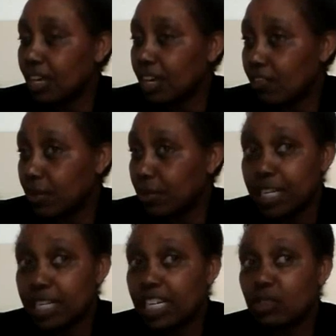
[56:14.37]
The
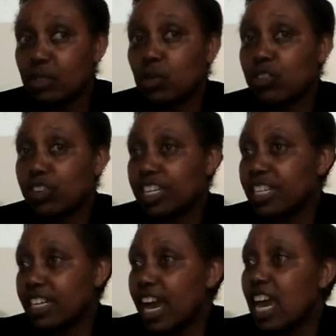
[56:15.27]
government has also
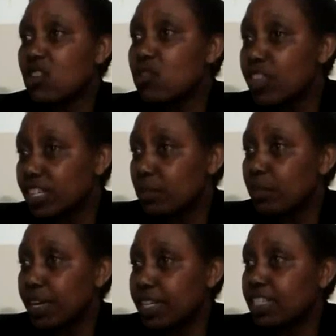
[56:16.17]
created a youth
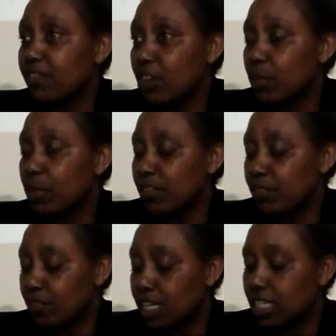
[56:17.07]
enterprise development
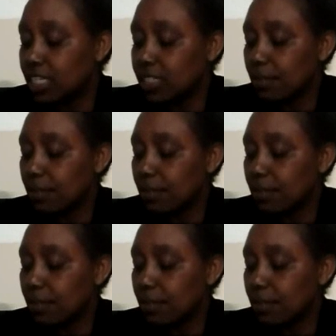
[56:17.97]
fund,